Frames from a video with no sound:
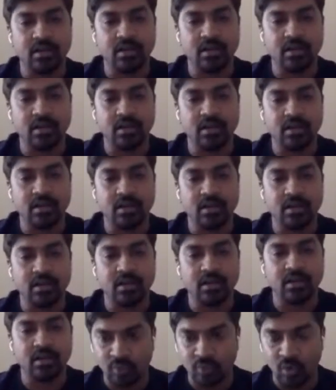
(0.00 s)
So
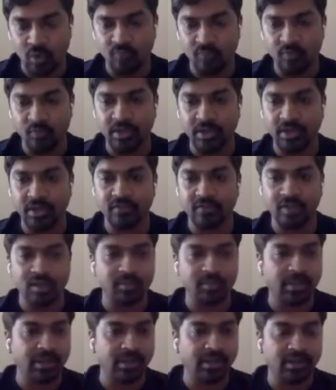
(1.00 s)
hopefully it will
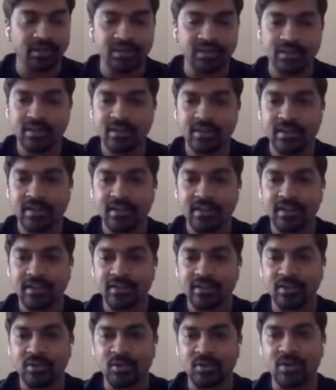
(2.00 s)
be
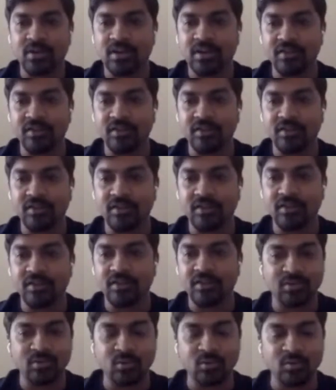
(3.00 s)
you know available
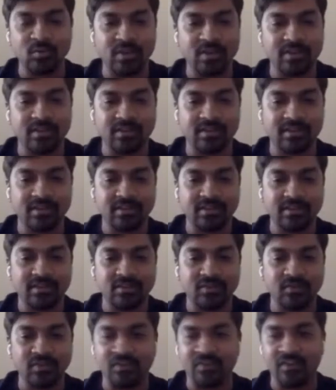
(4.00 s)
soon
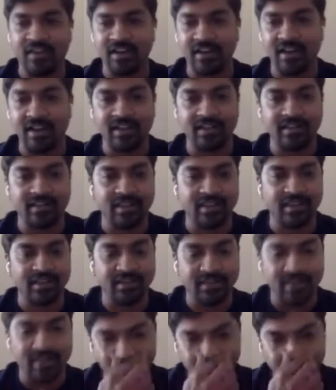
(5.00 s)
once we finalize
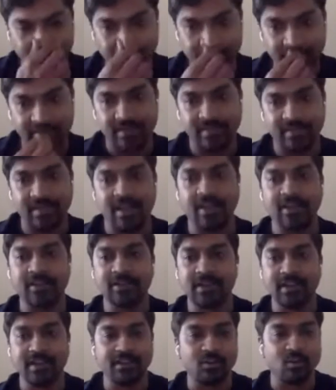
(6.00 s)
and harden the
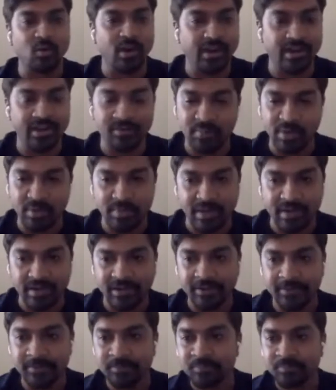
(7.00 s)
design and go ahead and implement it.